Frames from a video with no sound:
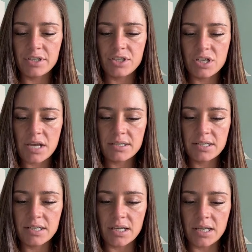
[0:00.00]
the
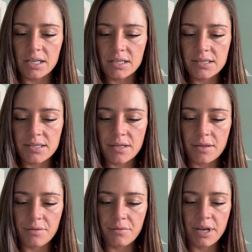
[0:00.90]
Justice, the
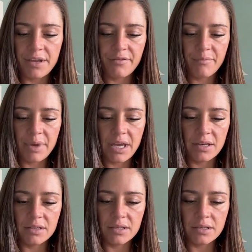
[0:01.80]
Three of
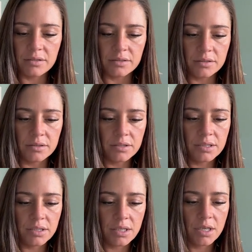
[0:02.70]

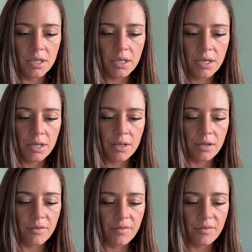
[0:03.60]
Pentacles,
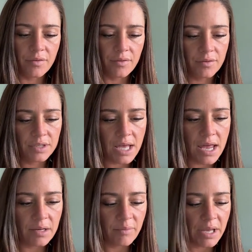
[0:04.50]
the
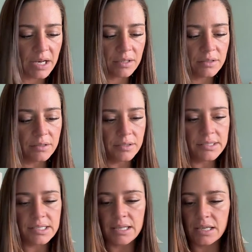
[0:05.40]
Ten of
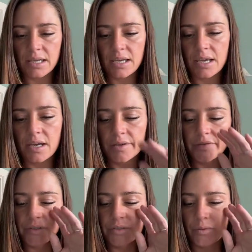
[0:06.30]
Pentacles, and the King
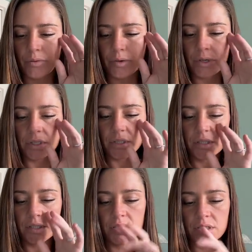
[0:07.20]
of
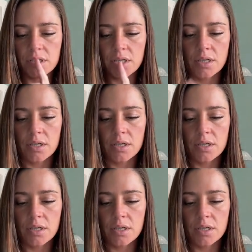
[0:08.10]
Swords.